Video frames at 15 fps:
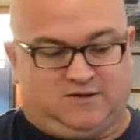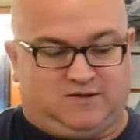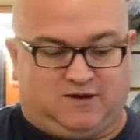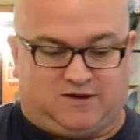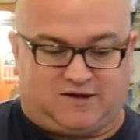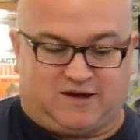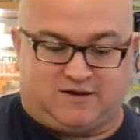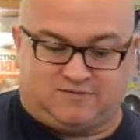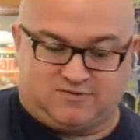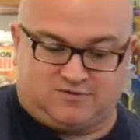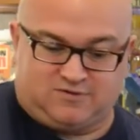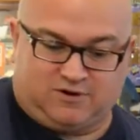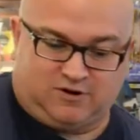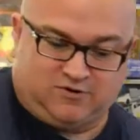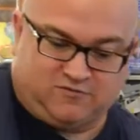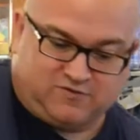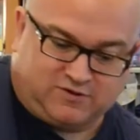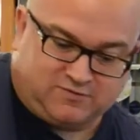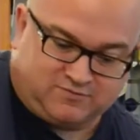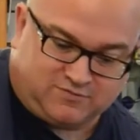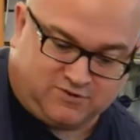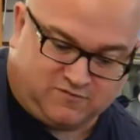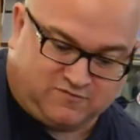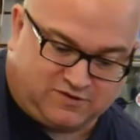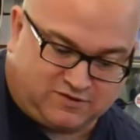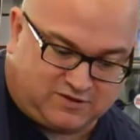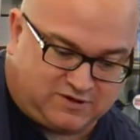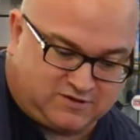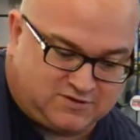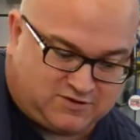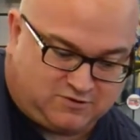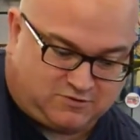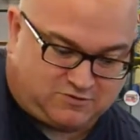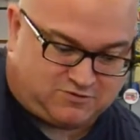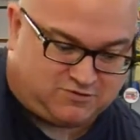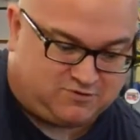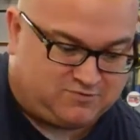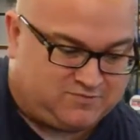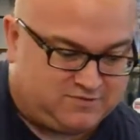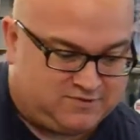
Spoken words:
Again, another lovely thing to look through.